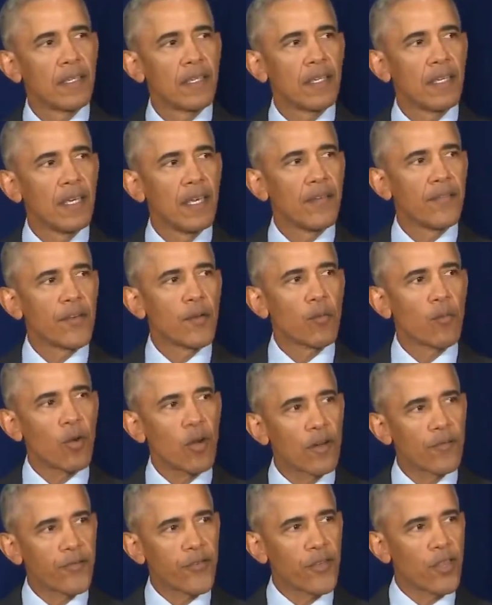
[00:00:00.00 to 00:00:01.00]
if it
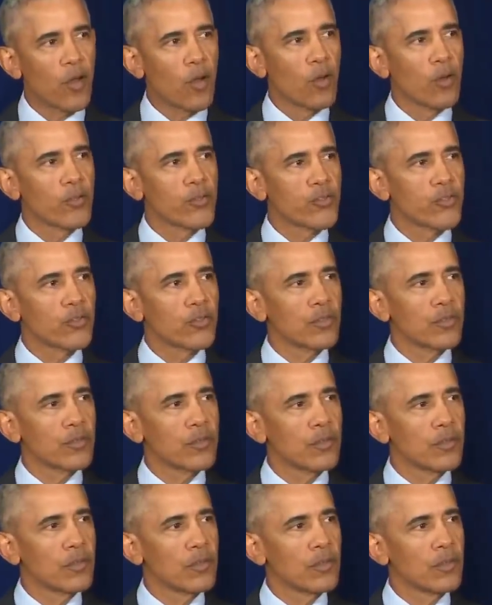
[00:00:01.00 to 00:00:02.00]
weren't for those
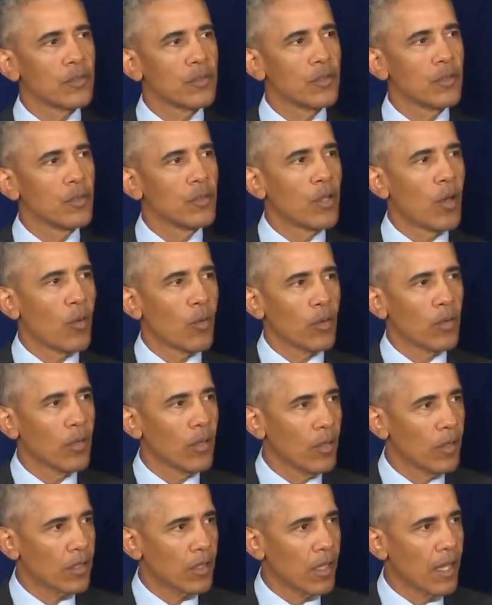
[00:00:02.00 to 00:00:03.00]
who don't
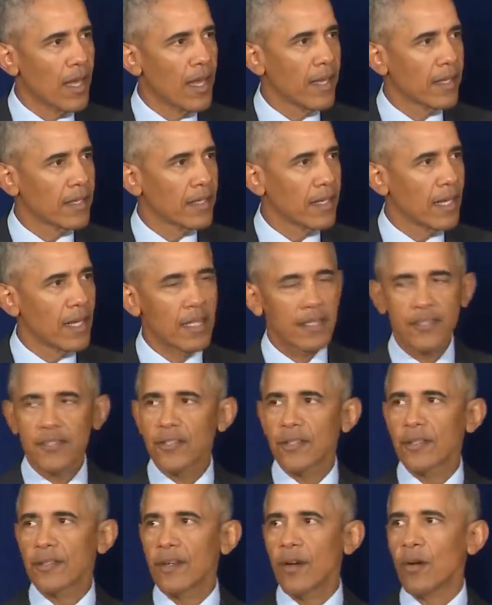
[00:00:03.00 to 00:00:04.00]
look like us
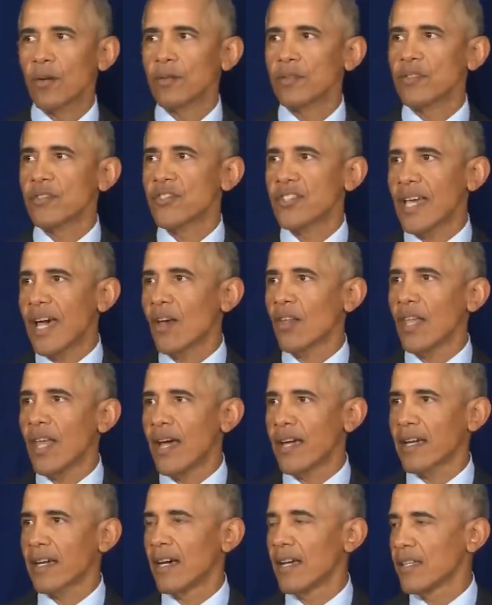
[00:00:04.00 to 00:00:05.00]
or don't sound
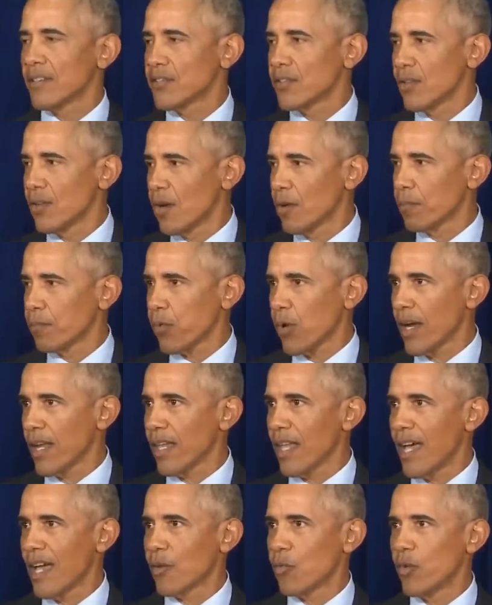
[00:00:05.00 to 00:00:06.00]
like us or don't pray
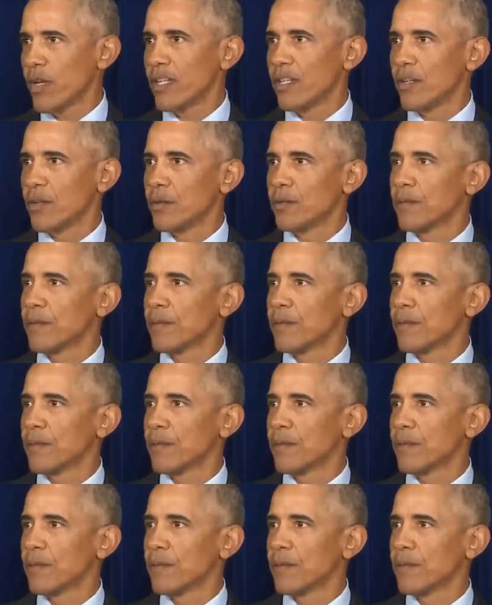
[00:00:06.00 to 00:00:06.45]
like we do.